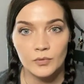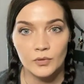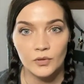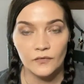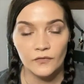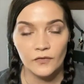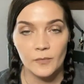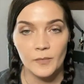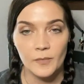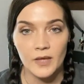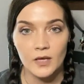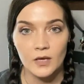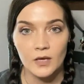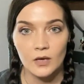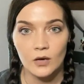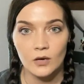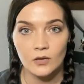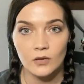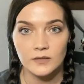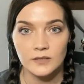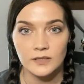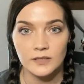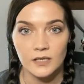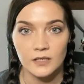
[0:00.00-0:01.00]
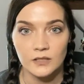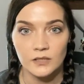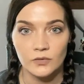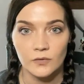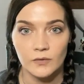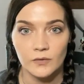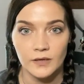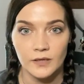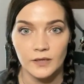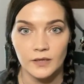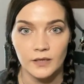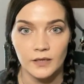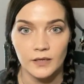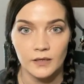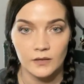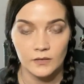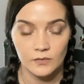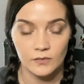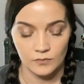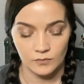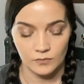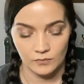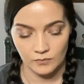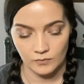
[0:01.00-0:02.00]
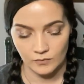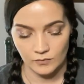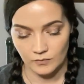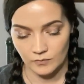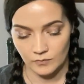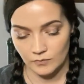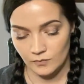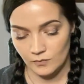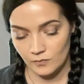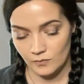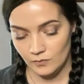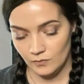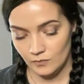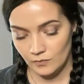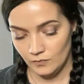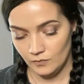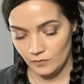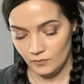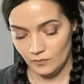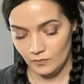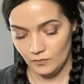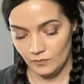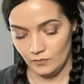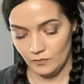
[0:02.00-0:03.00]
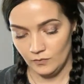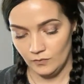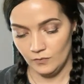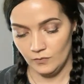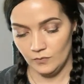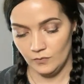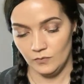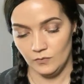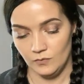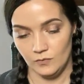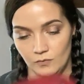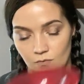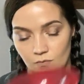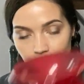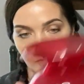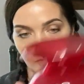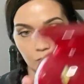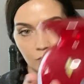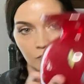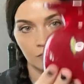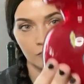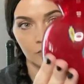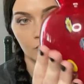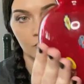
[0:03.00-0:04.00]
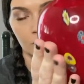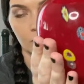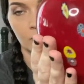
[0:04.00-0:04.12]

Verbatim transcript: Blue Flamingo is at 20. Uh, Linda